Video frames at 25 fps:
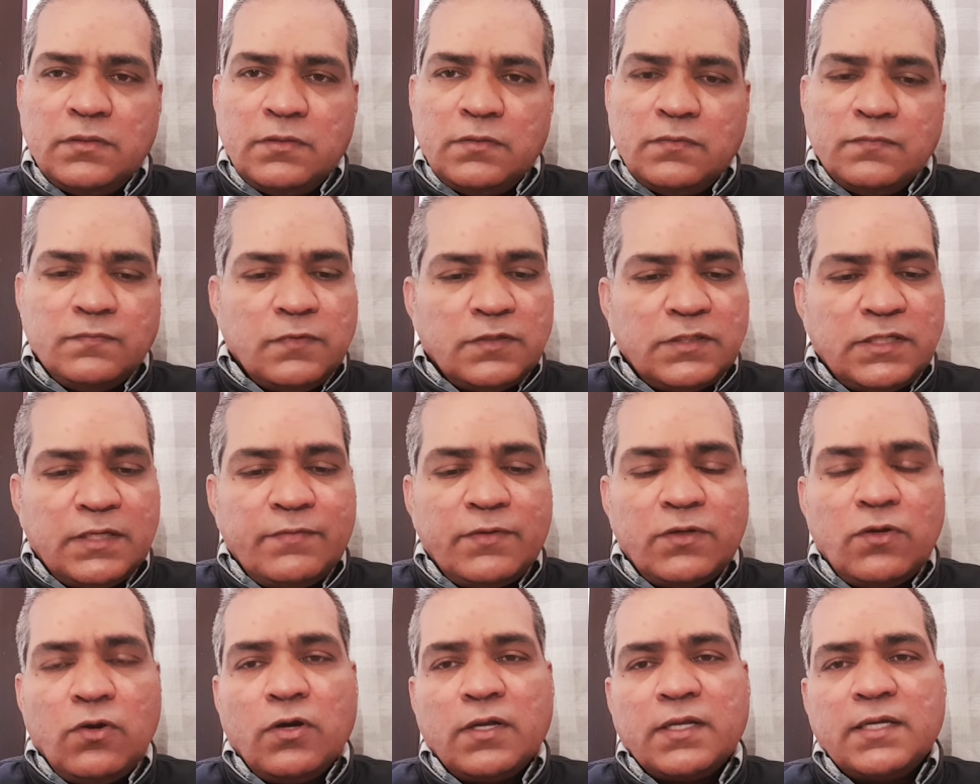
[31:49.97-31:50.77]
whatever
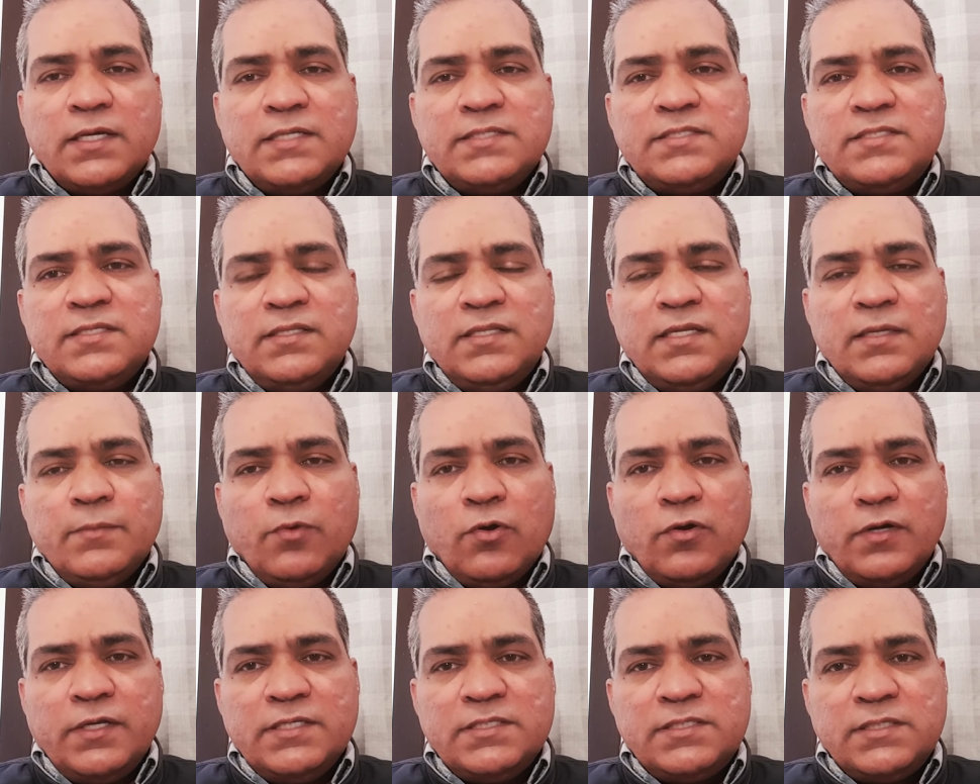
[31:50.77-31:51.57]
organs in their
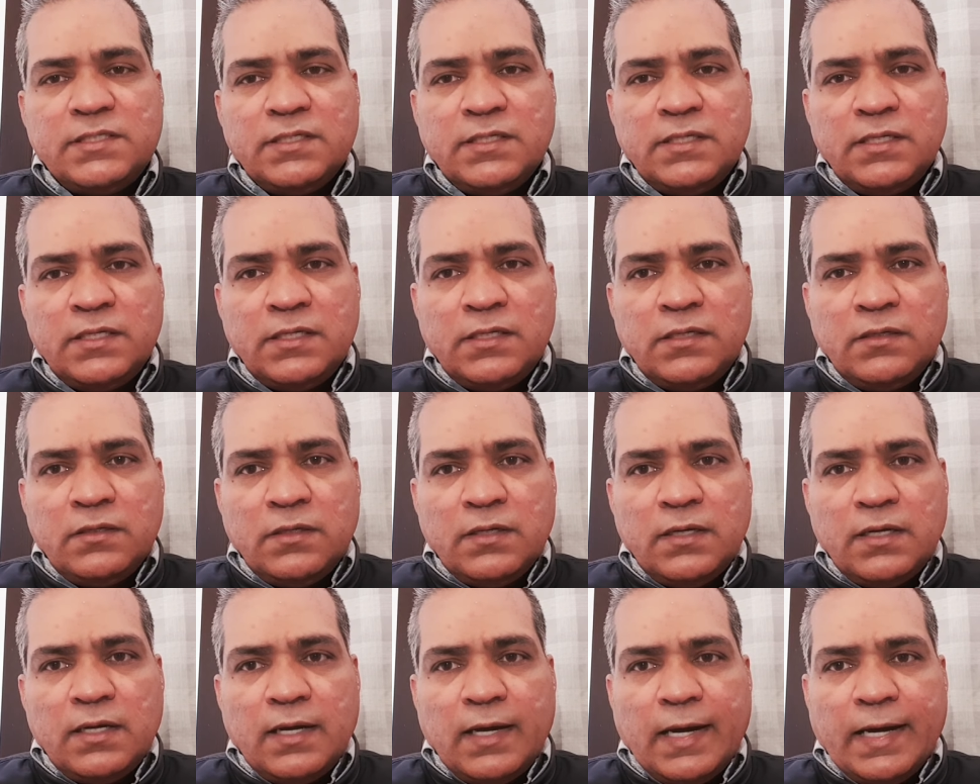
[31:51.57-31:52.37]
bodies
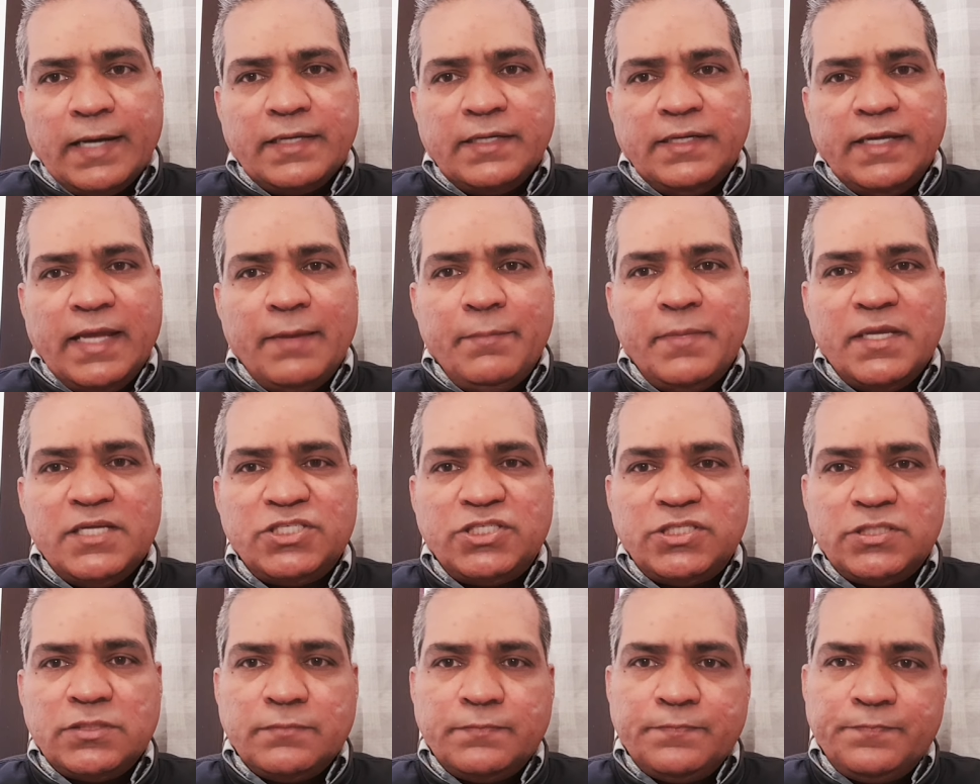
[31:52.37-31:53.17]
are
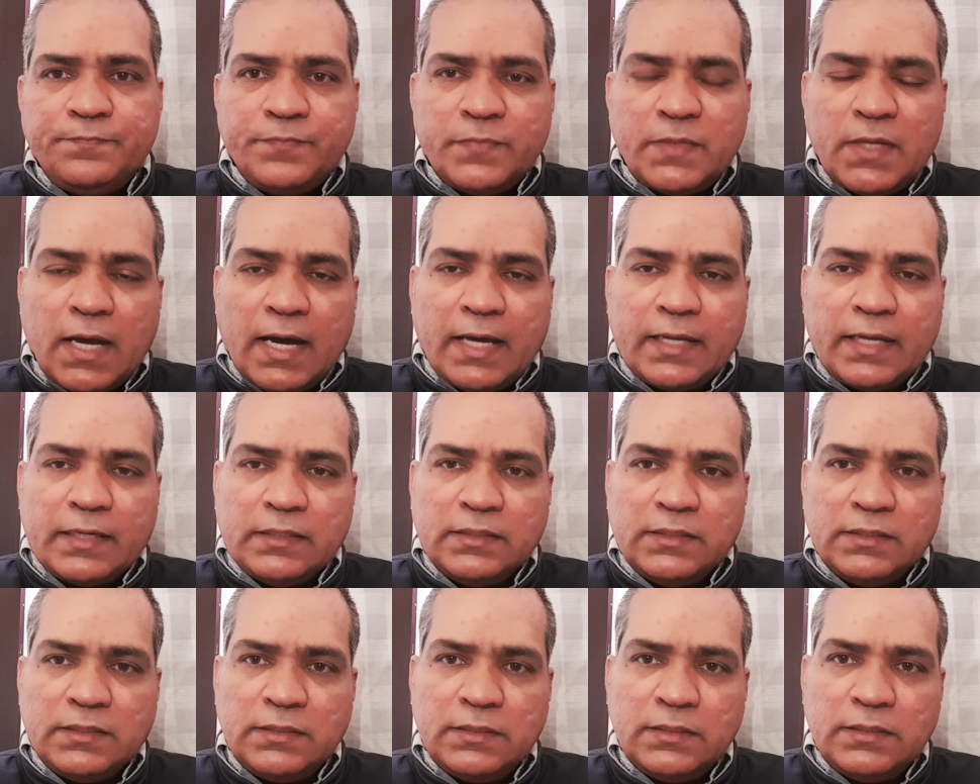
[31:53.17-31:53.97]
damaged are
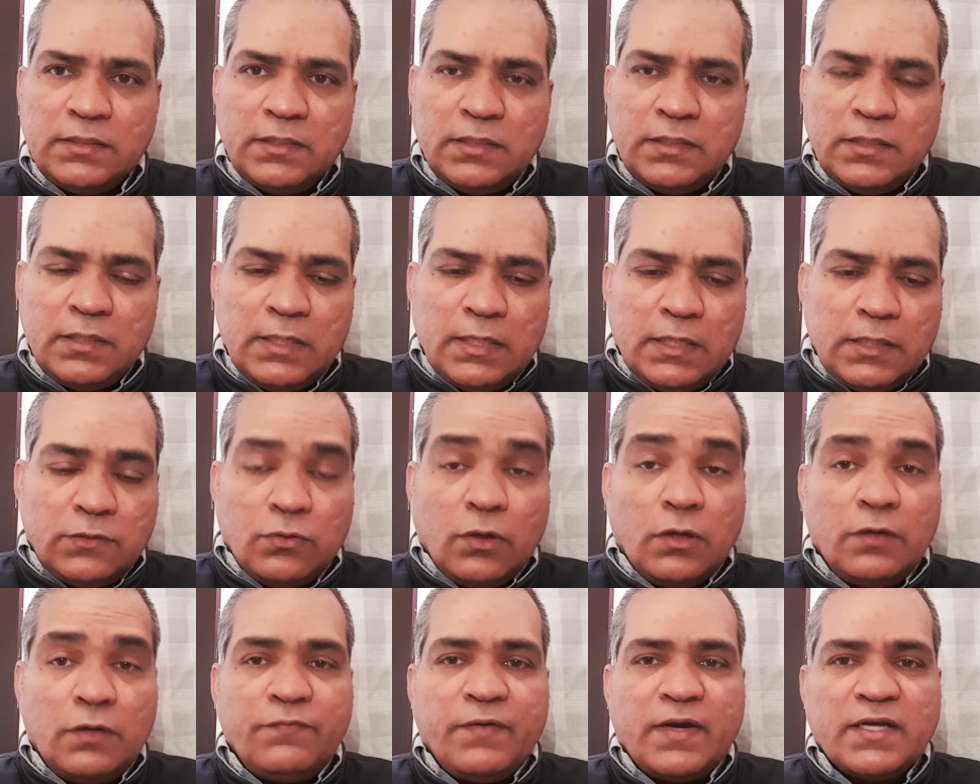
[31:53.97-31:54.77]
uh,
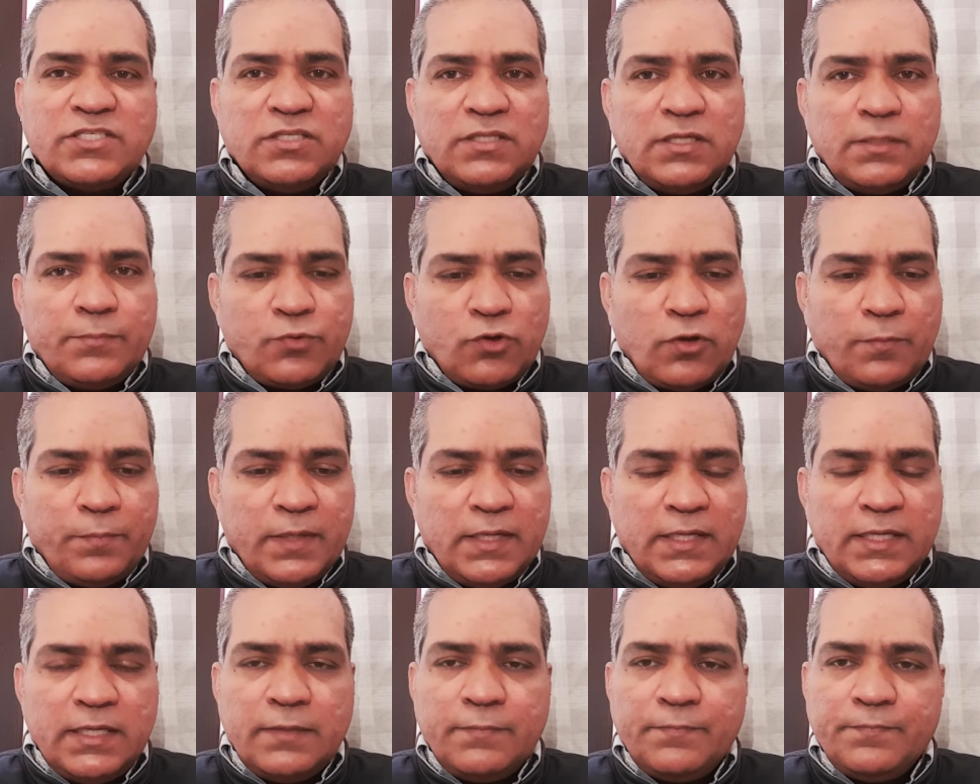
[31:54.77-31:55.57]
not functioning
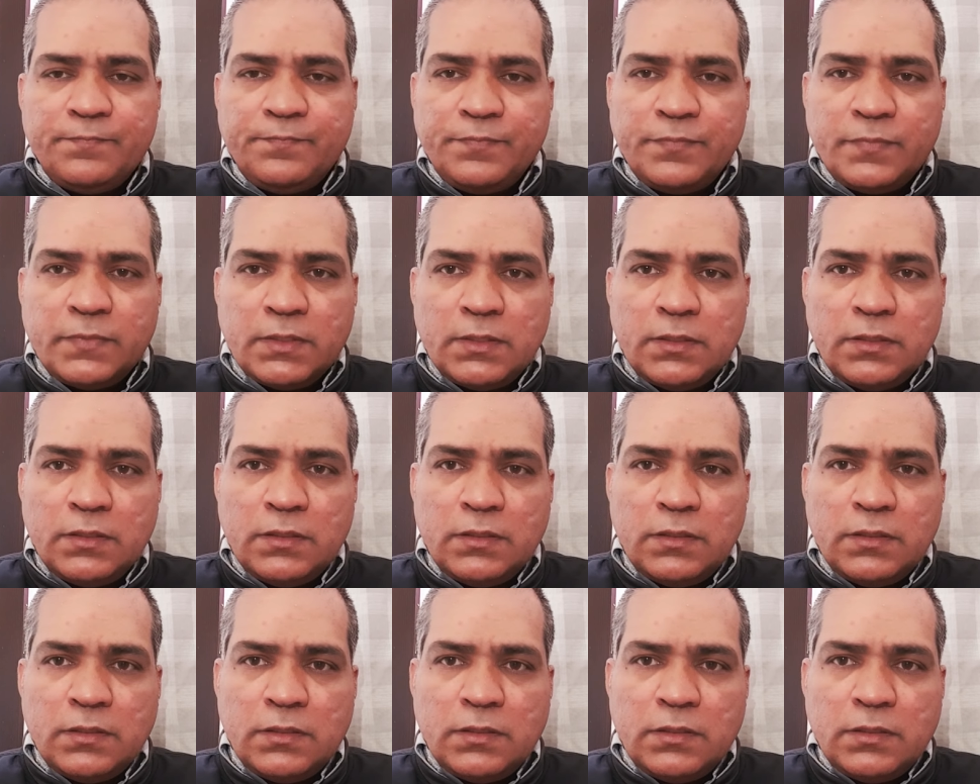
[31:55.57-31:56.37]
properly
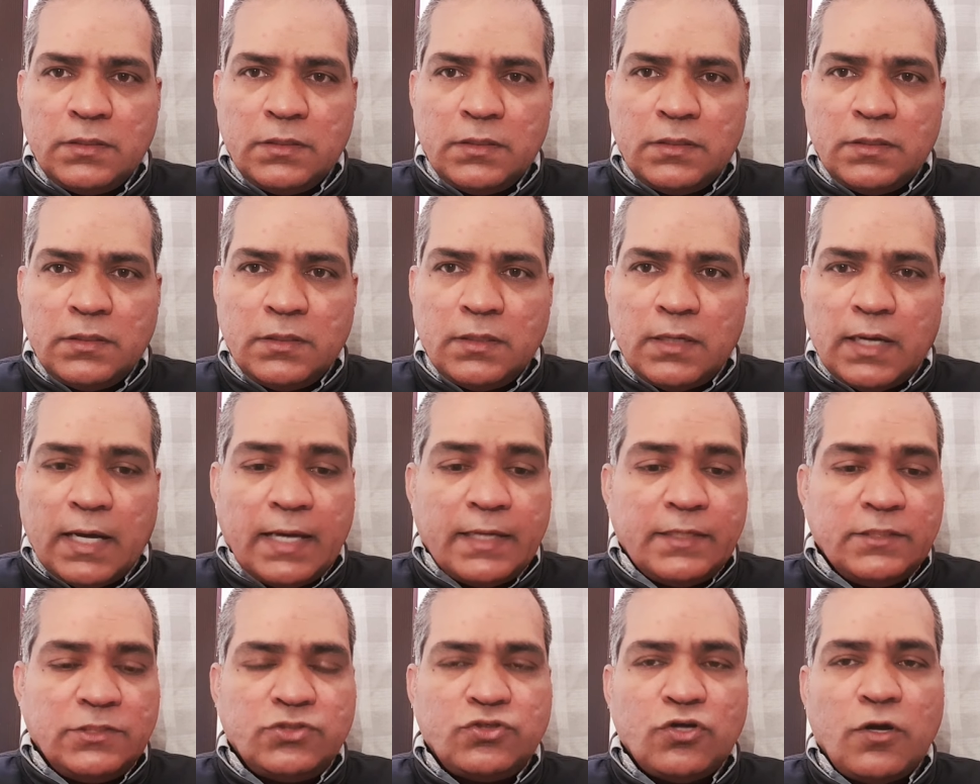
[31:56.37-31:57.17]

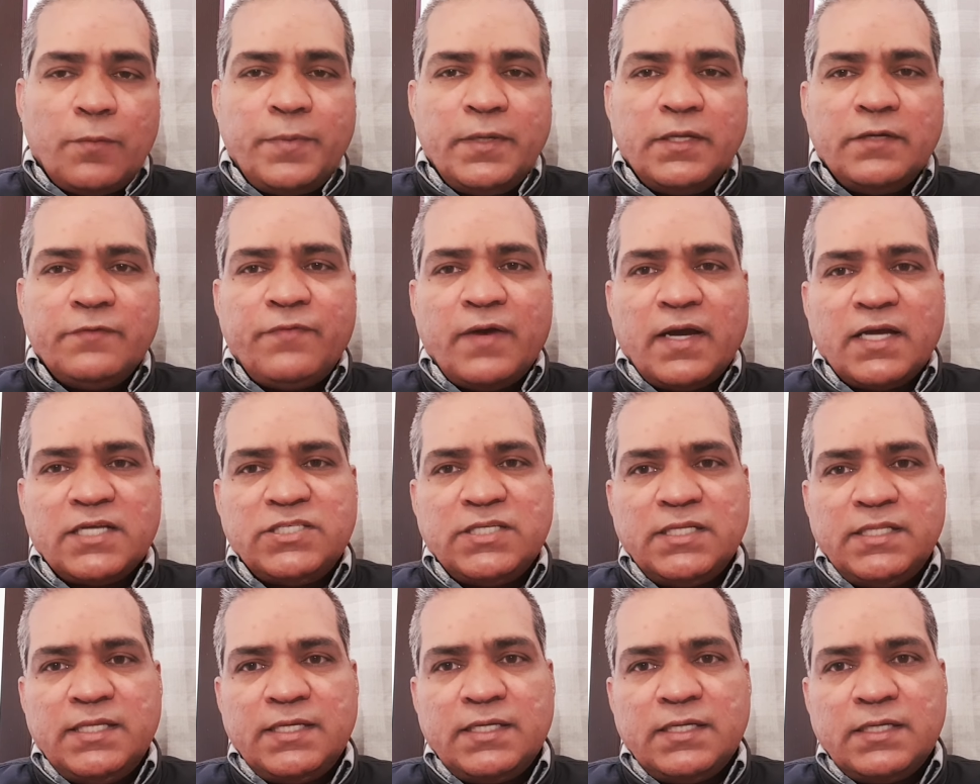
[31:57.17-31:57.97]
are stopped
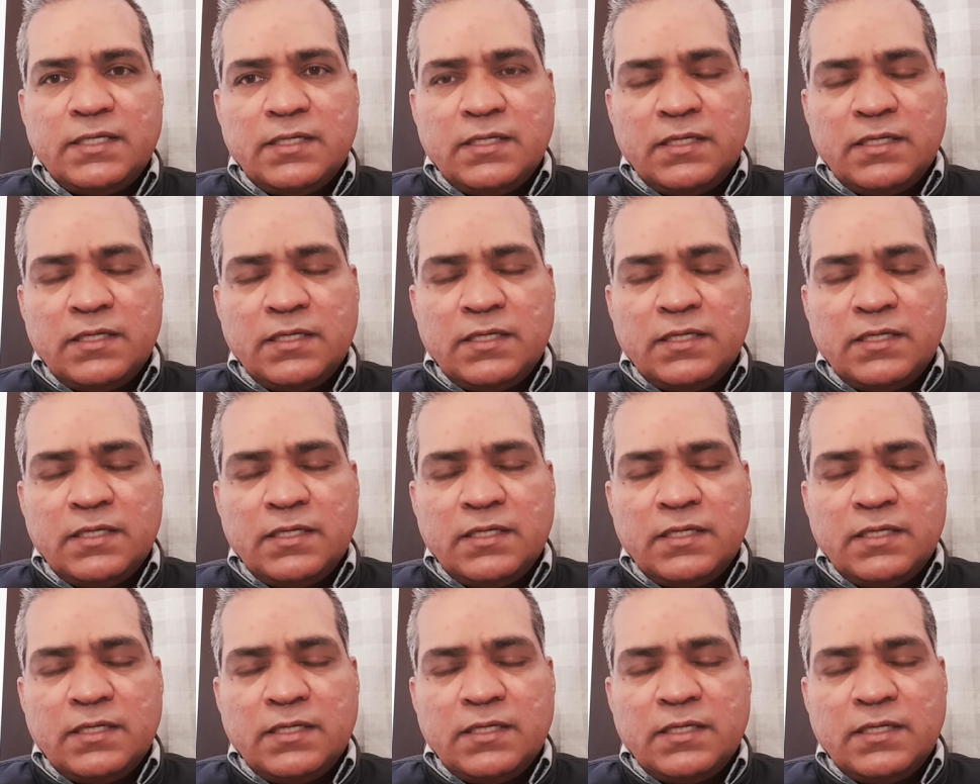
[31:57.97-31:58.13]
functioning